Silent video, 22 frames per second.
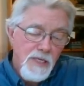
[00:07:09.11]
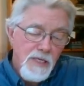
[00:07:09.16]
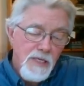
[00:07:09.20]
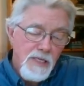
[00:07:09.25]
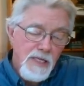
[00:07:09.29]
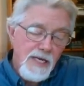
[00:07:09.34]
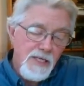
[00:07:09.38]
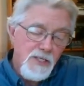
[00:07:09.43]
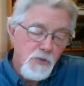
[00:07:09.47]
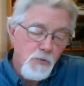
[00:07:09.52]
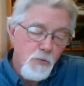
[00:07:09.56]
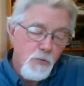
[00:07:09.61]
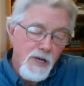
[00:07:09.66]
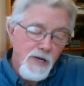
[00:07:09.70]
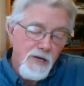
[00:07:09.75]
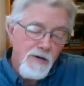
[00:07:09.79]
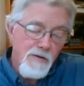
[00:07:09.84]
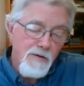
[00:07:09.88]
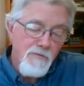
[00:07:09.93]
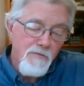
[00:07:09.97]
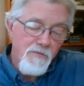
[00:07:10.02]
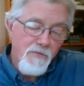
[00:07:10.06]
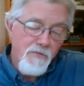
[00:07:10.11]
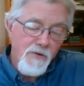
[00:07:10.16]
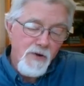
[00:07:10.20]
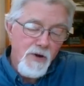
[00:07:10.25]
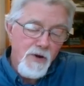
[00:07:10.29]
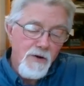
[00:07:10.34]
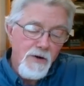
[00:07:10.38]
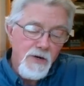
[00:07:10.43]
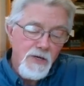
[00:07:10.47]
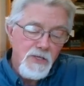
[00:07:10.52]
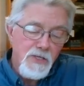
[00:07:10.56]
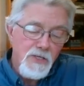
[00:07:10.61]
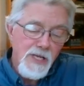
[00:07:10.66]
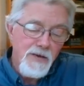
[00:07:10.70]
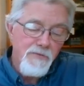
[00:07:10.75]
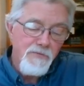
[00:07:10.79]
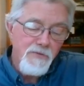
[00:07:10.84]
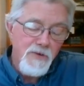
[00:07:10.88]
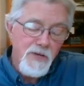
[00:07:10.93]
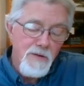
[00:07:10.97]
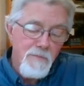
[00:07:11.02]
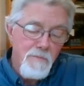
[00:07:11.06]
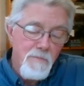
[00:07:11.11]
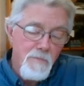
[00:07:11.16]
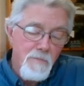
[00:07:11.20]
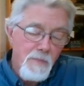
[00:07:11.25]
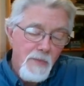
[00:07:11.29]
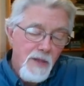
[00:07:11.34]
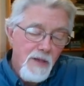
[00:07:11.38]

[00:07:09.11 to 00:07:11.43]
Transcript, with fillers: That's when Florence left him,